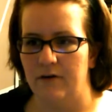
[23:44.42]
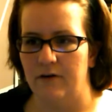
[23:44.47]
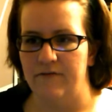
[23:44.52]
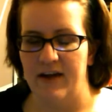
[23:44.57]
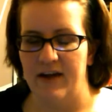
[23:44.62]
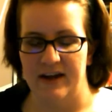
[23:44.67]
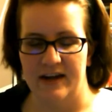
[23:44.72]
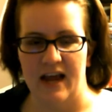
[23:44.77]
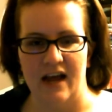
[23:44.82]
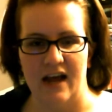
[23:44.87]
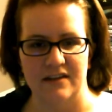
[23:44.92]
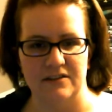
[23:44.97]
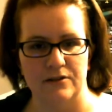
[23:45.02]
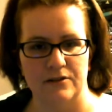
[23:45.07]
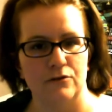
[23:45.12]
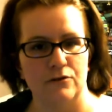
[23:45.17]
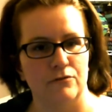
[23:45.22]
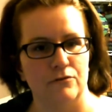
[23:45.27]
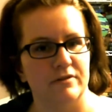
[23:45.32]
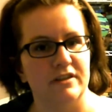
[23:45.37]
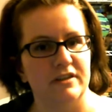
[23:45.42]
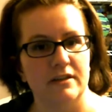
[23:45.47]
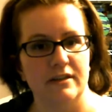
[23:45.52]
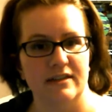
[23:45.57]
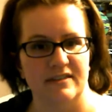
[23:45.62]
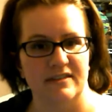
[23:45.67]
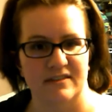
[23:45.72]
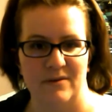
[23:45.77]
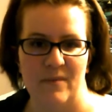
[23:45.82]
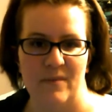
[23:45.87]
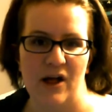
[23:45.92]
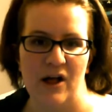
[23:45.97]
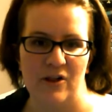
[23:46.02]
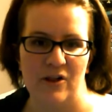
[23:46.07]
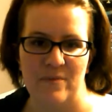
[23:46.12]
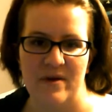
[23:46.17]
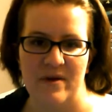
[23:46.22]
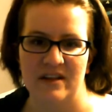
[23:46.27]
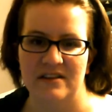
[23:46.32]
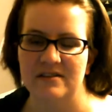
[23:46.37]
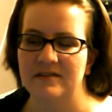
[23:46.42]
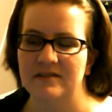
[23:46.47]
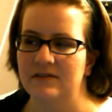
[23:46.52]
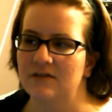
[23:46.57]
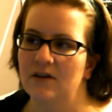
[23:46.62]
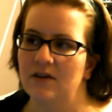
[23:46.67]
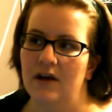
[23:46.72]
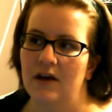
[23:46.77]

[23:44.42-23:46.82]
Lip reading: fantastical realism elements